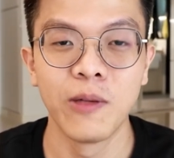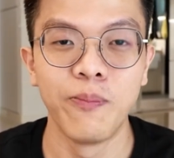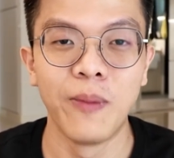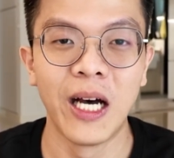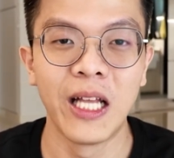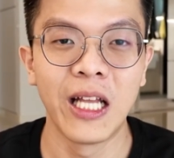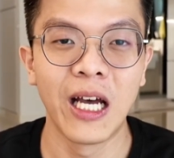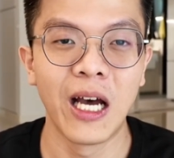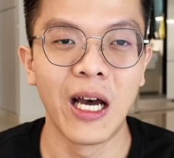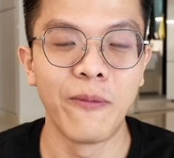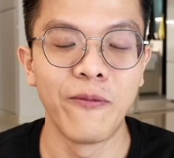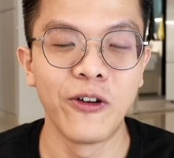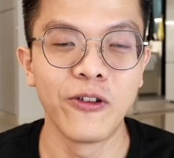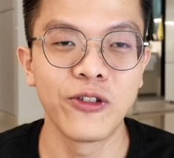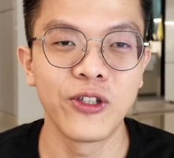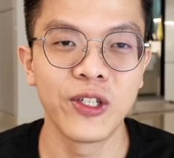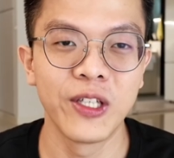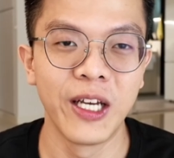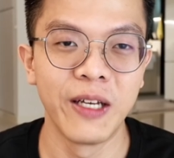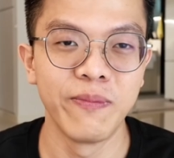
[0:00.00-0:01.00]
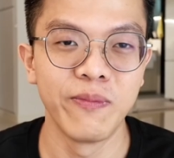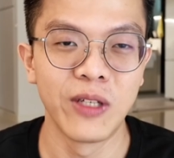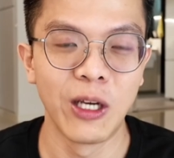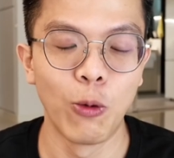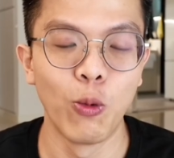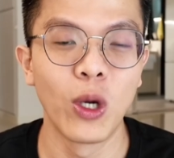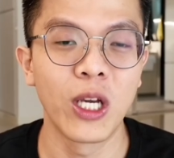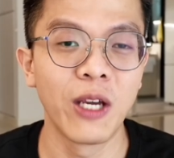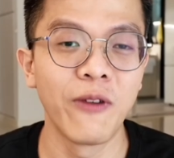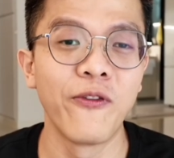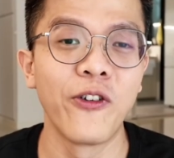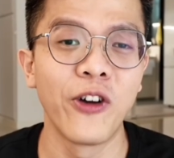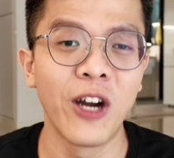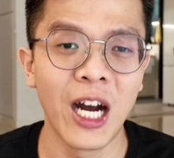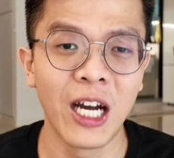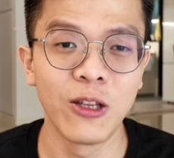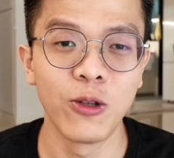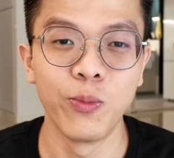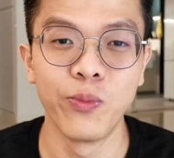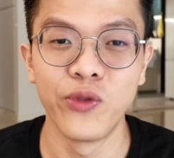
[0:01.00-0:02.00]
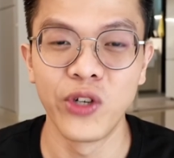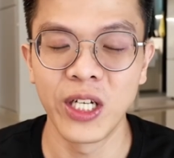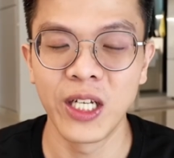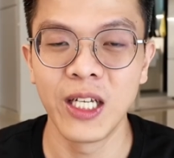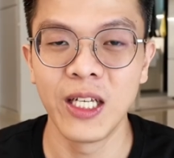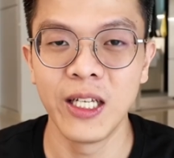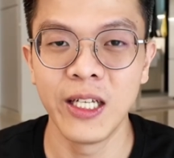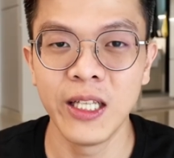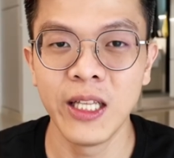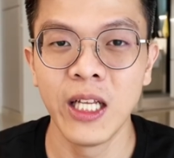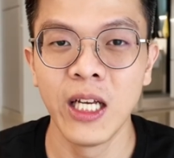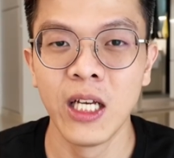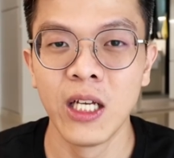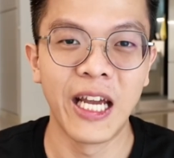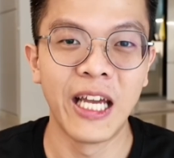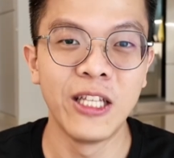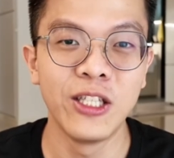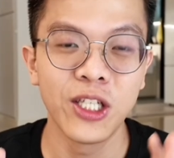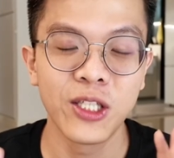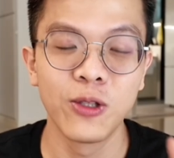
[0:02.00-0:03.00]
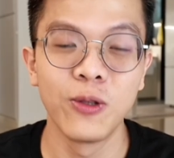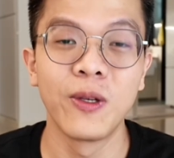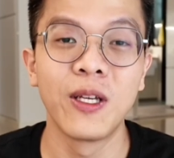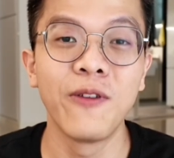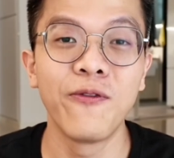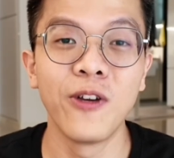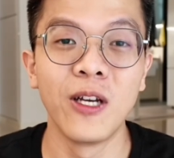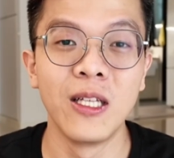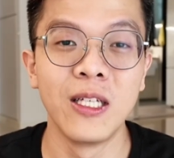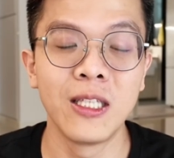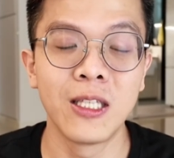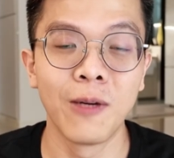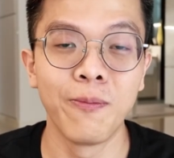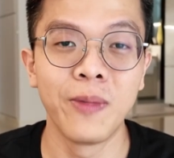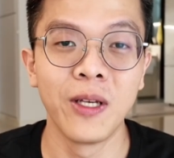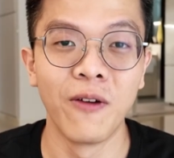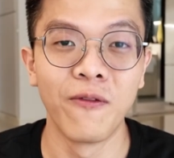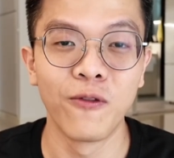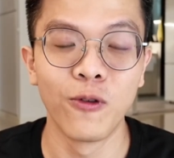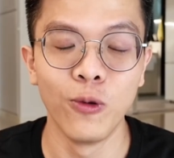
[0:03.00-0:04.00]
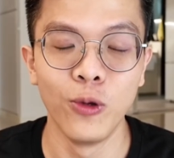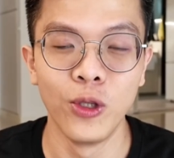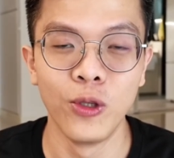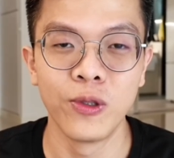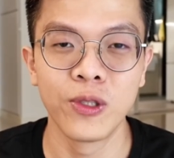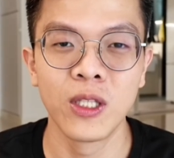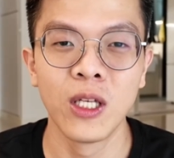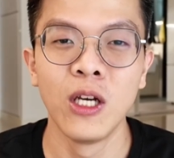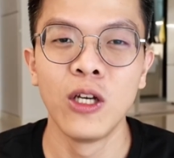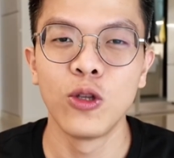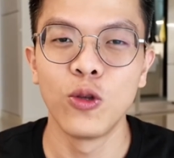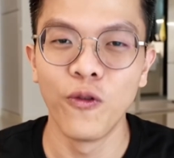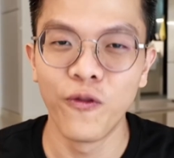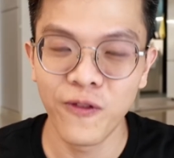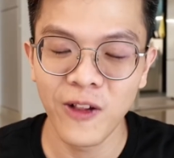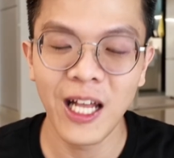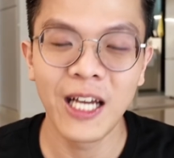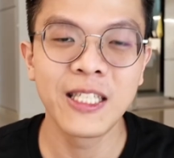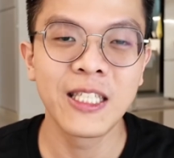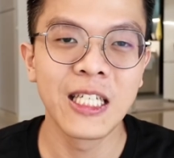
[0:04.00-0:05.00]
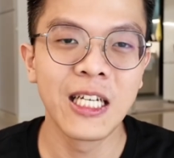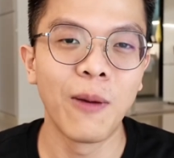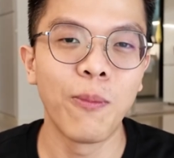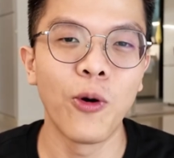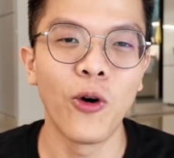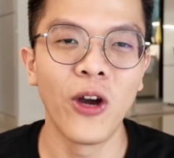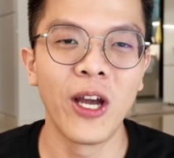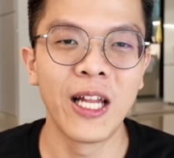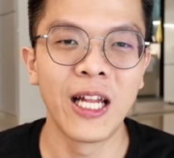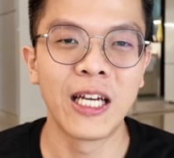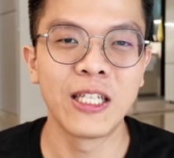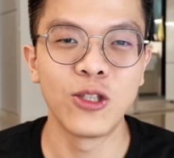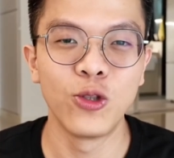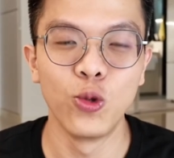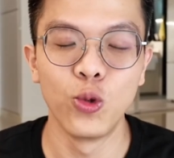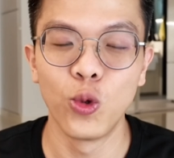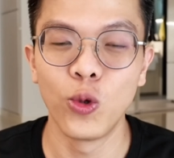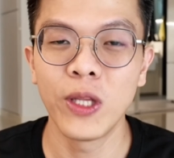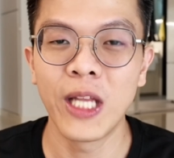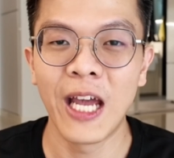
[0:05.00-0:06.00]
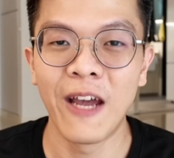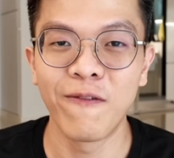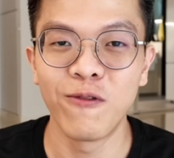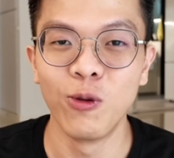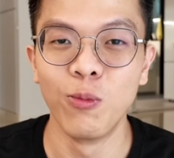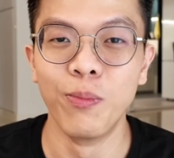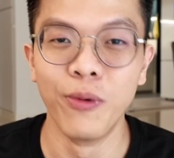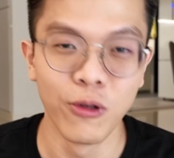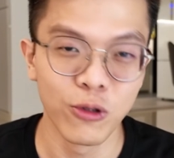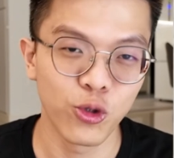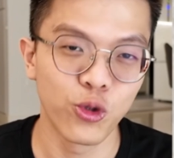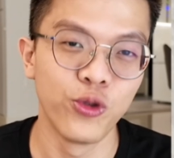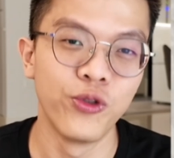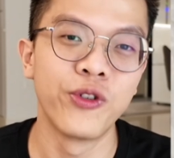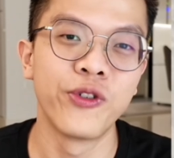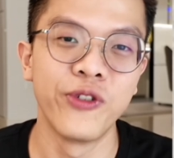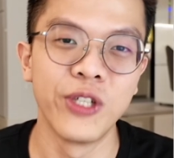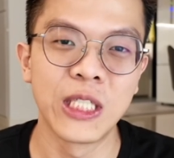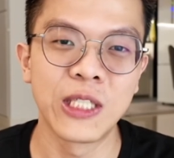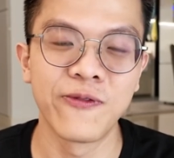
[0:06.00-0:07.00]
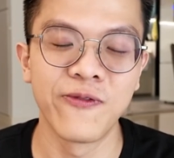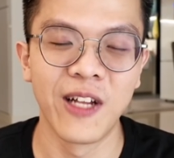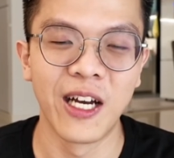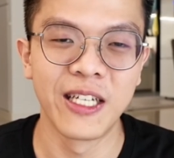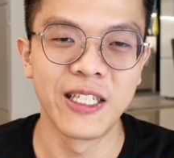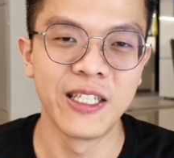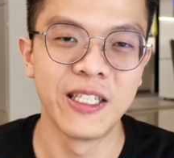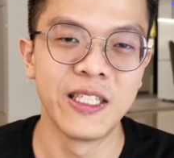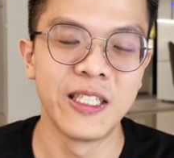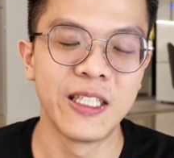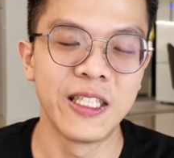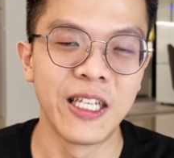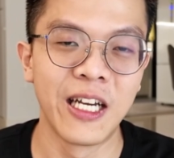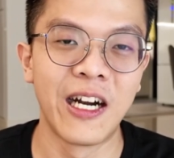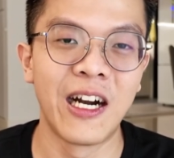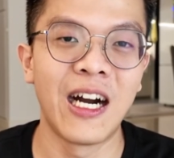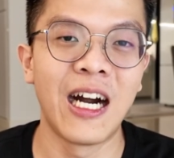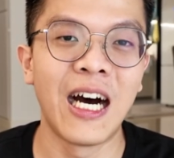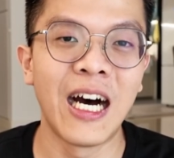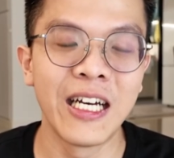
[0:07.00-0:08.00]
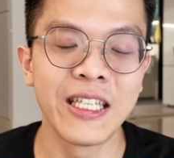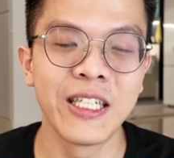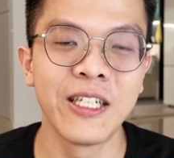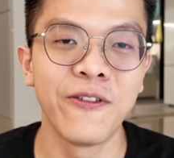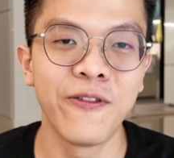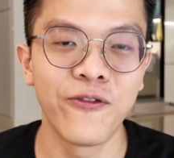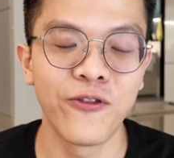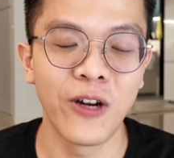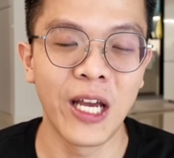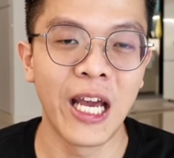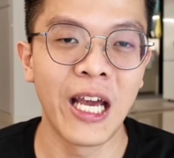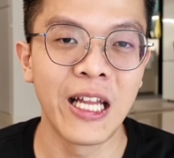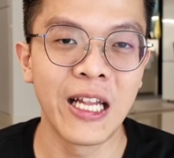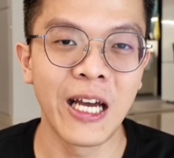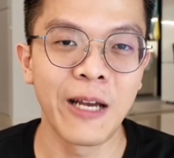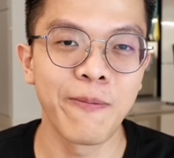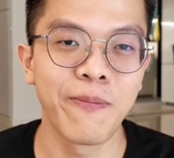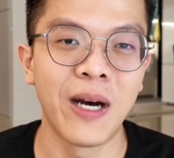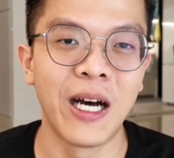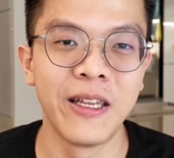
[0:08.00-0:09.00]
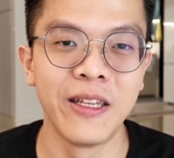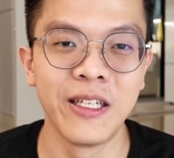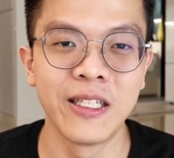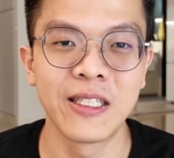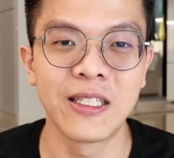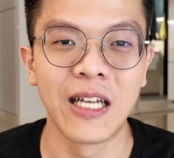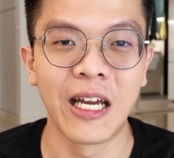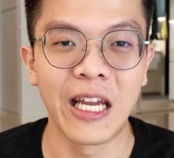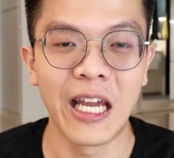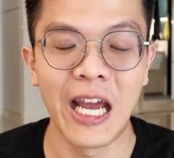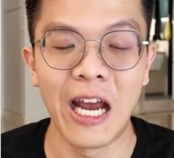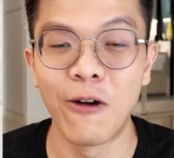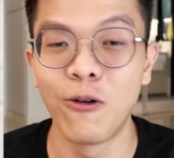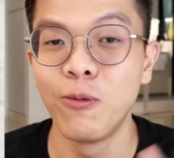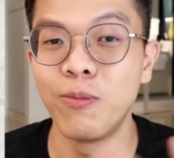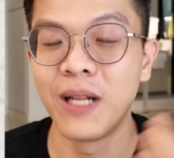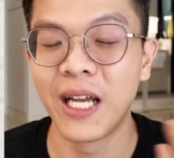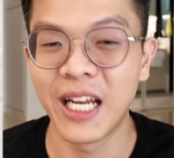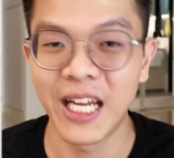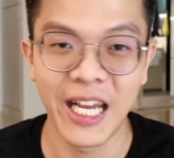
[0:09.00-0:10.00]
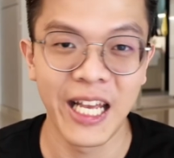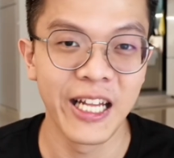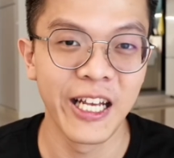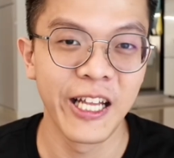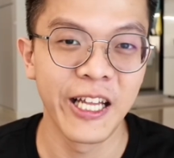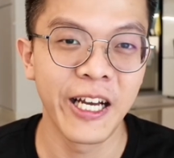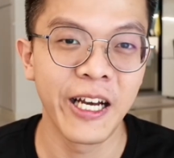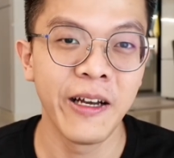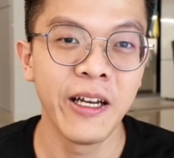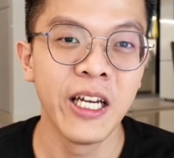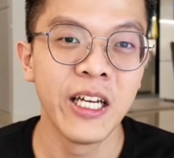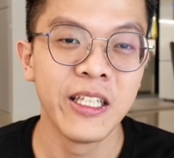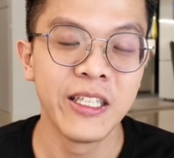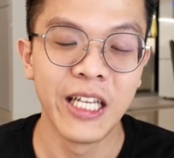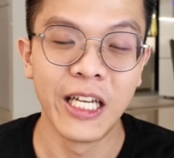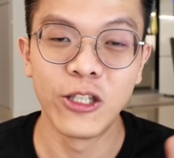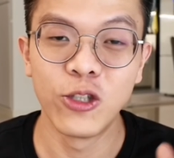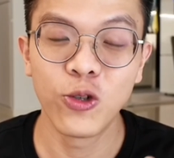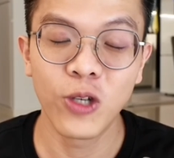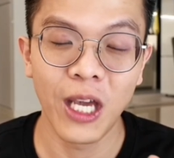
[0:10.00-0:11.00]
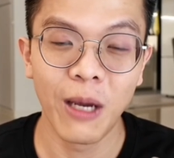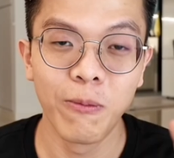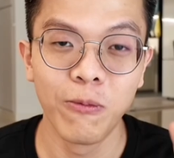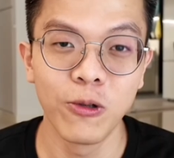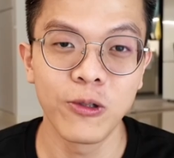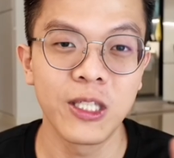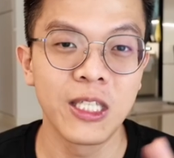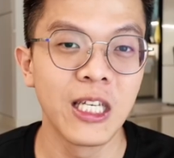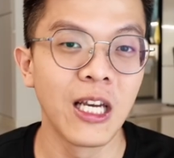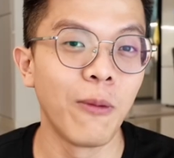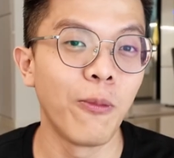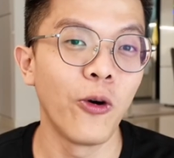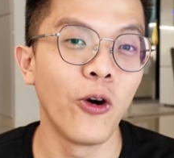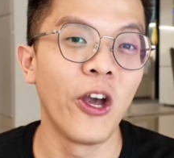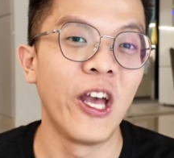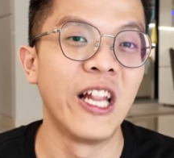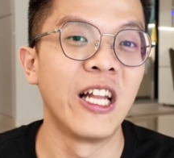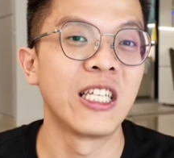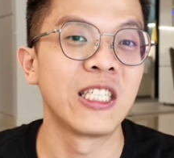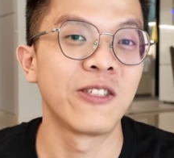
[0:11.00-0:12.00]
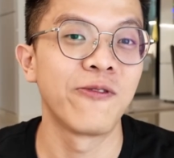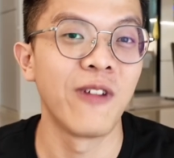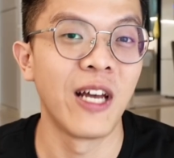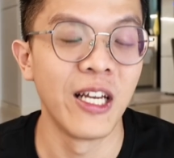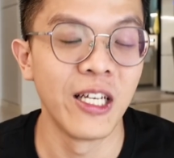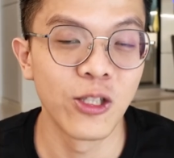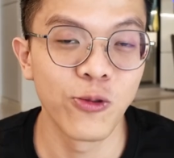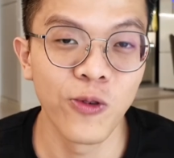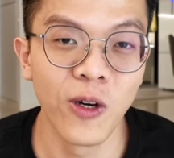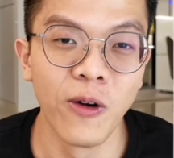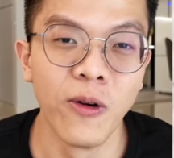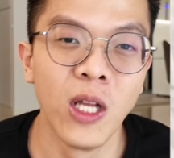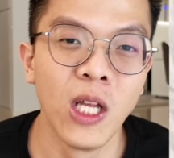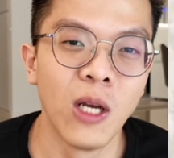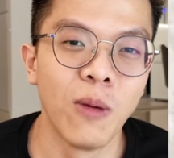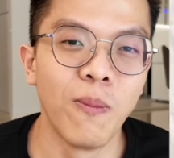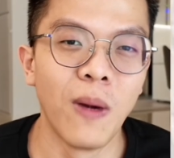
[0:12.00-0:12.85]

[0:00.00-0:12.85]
But I'm very sure that they're working very hard to bring it in. And just to give you a little bit of good news, to fly Singapore Airlines, you don't have to book through KrisFlyer. There are other airline partners like Aeroplan Canada that you can book Singapore Airlines flight as well.